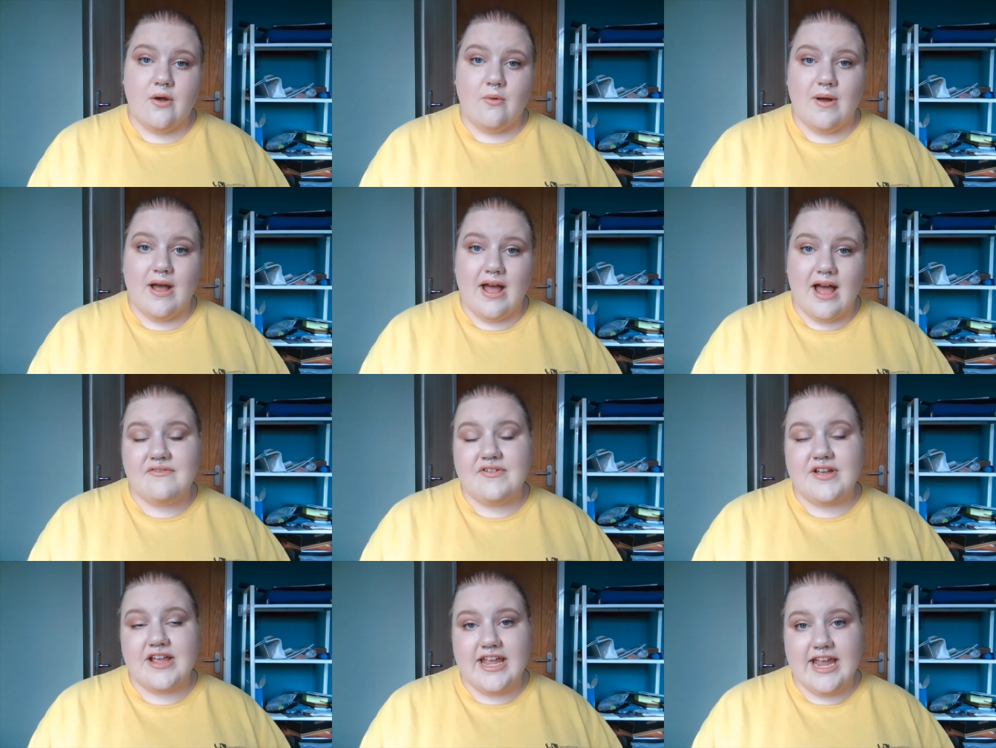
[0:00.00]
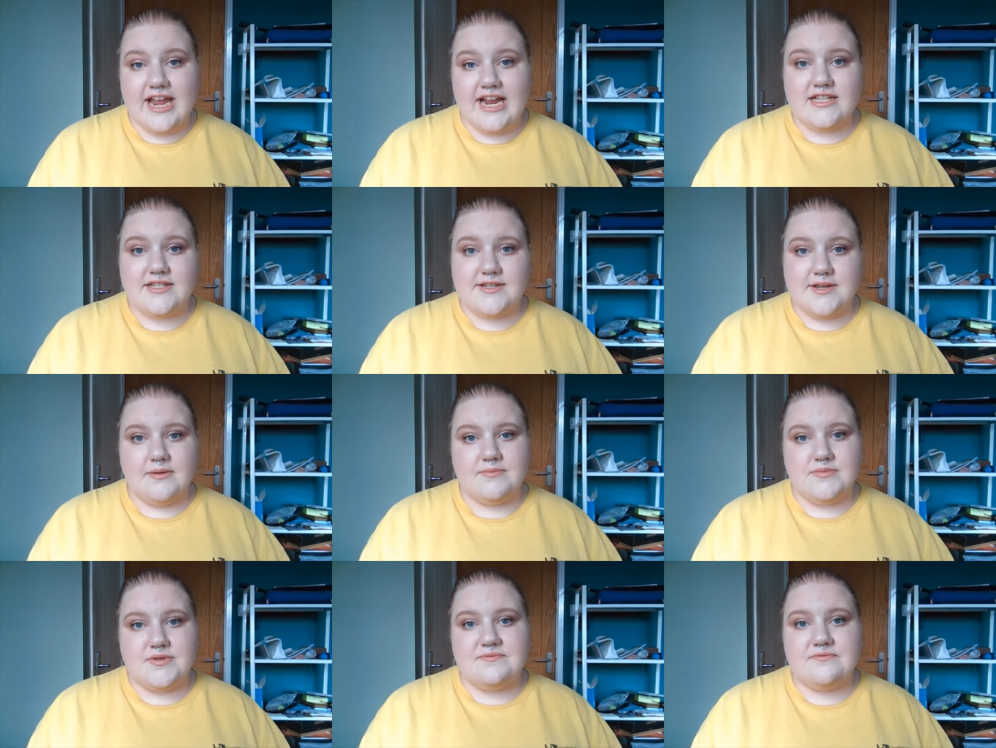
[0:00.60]
where having key
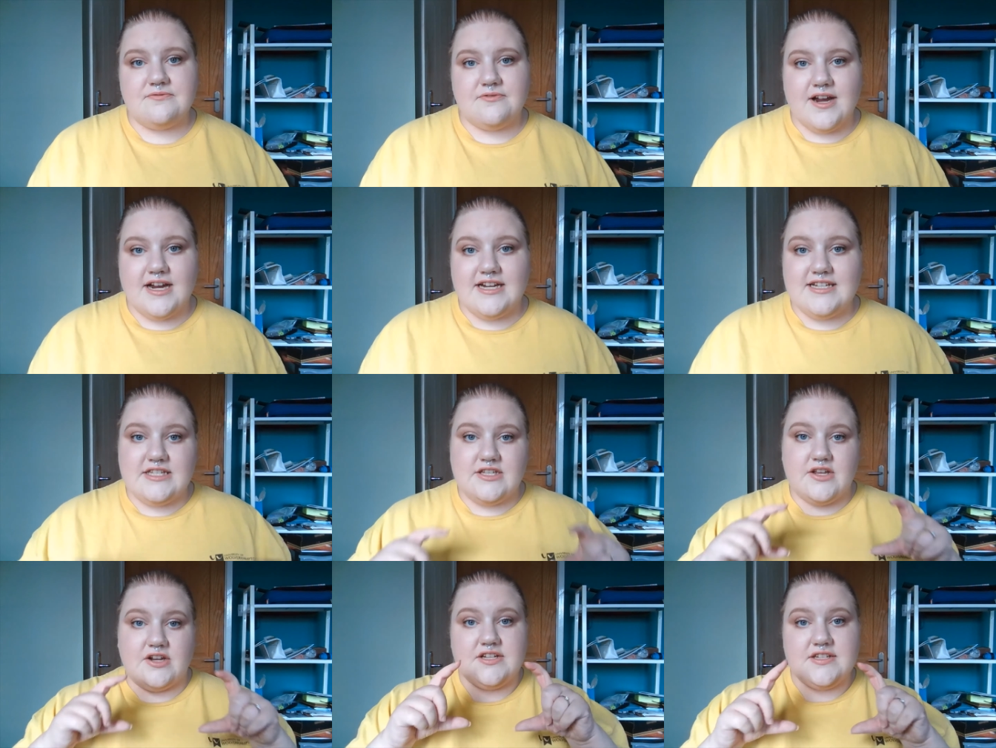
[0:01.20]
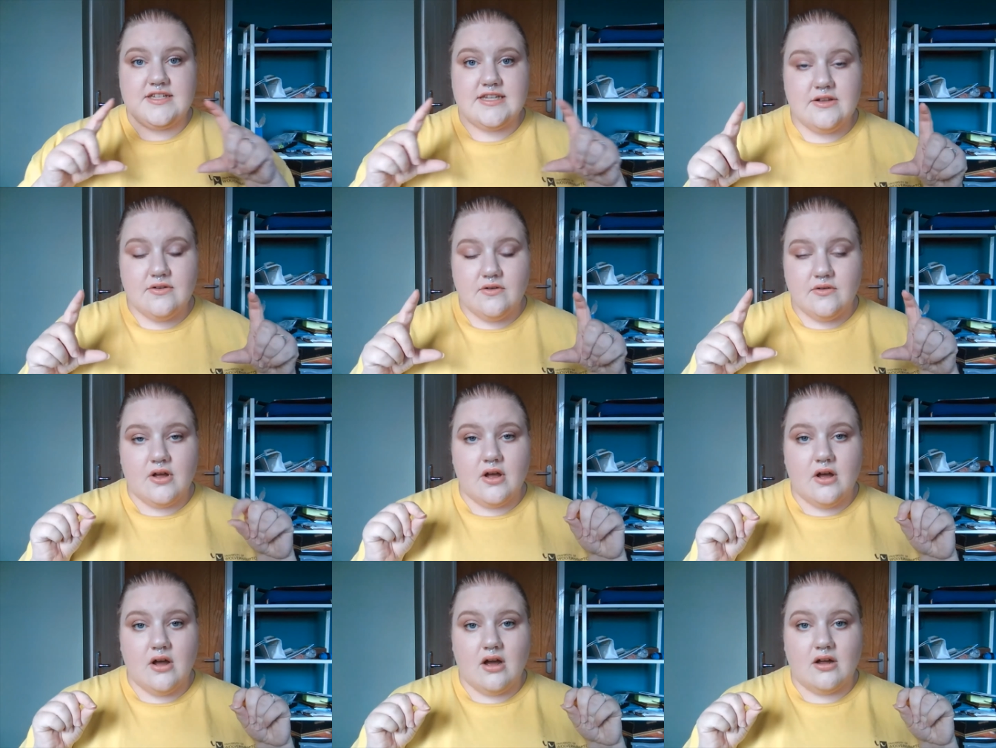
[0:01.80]
terms and phrases on a single
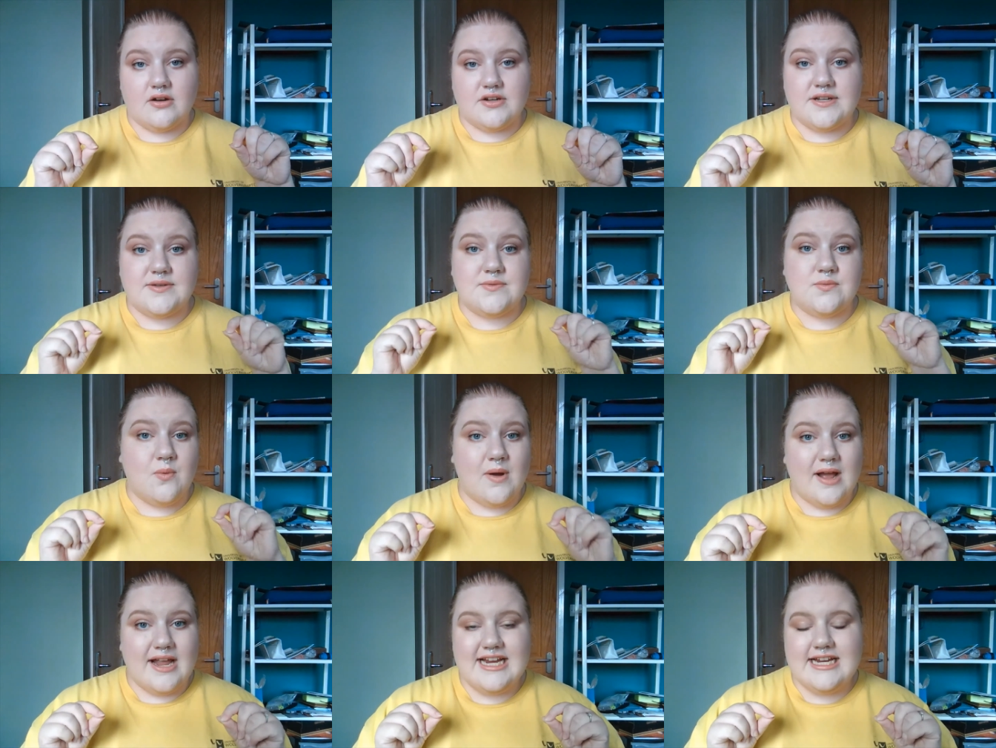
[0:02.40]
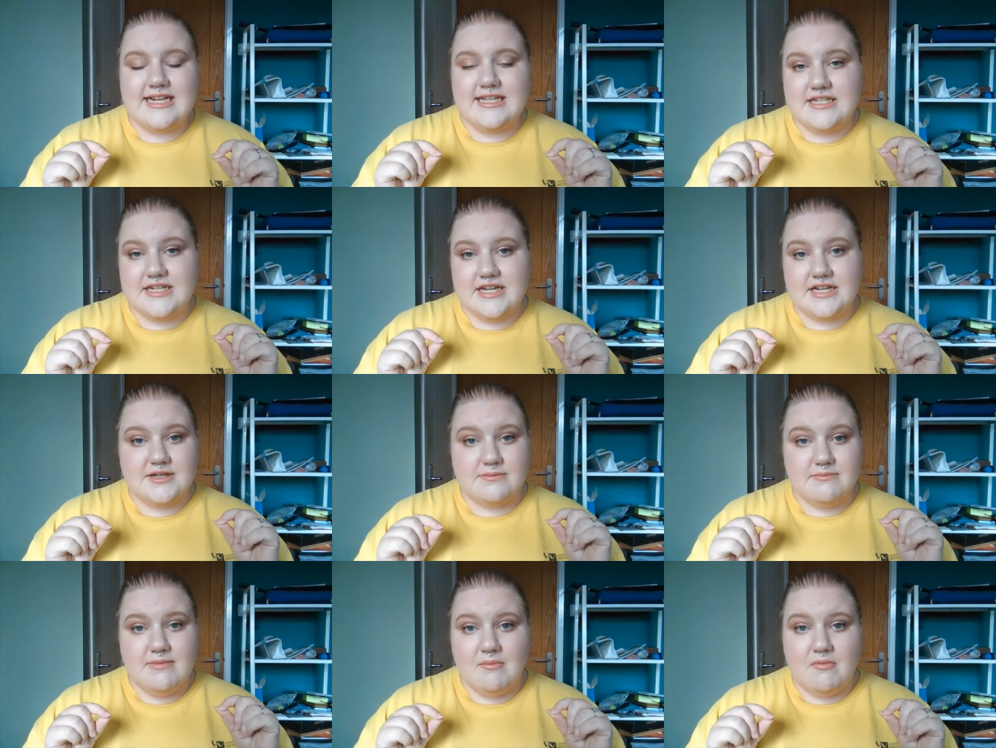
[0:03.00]
card is way easier
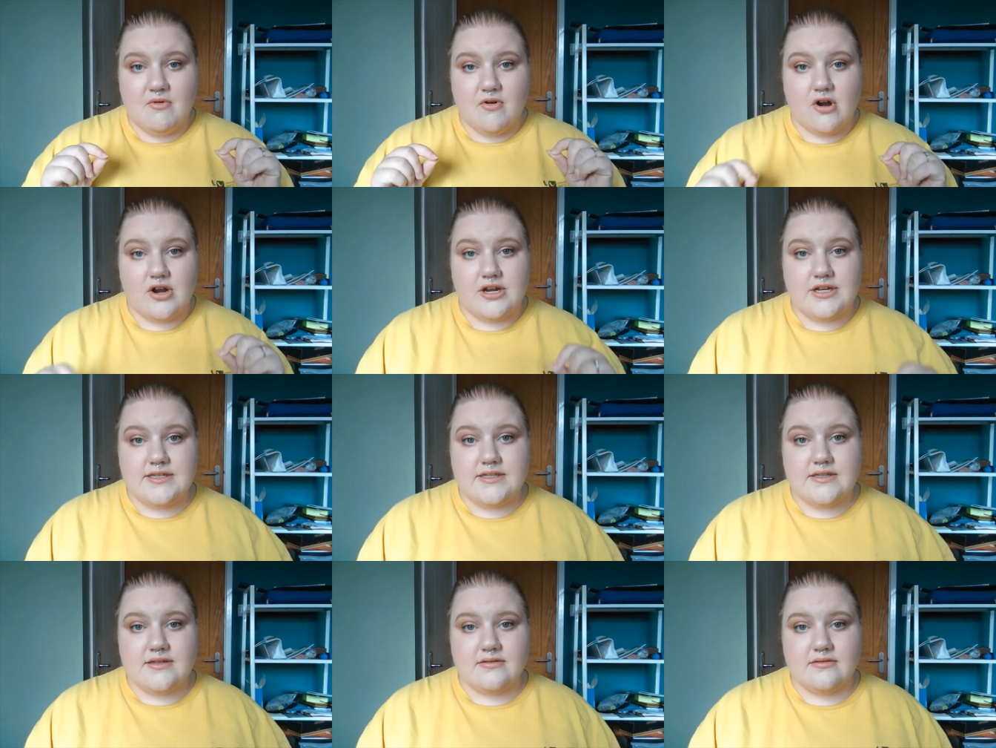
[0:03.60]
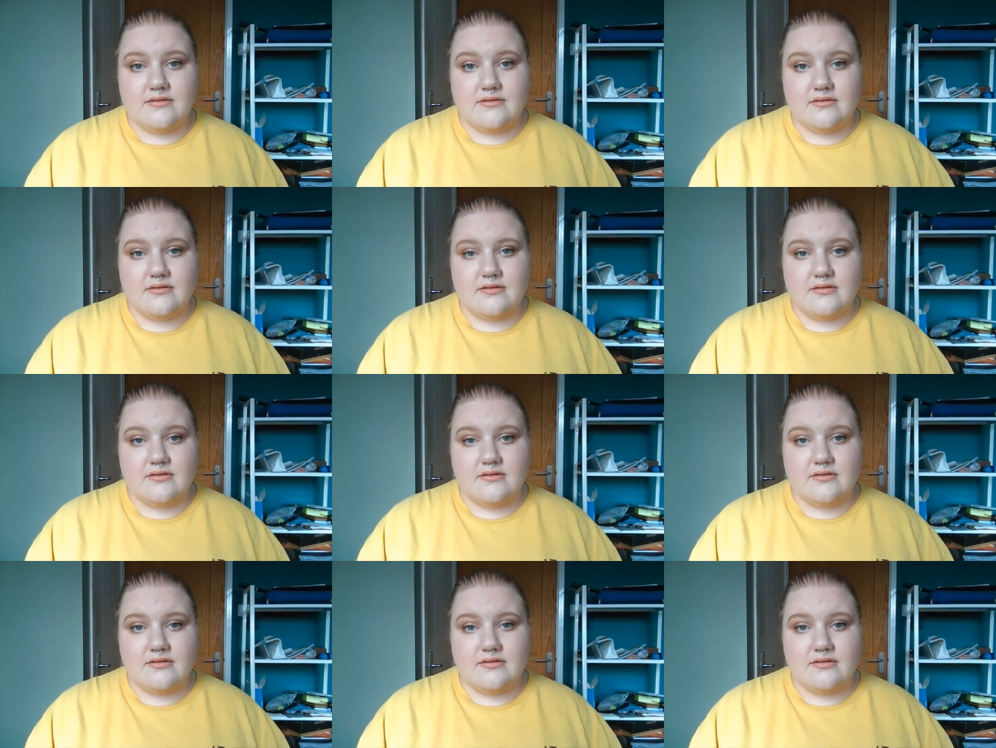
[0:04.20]
to memorise.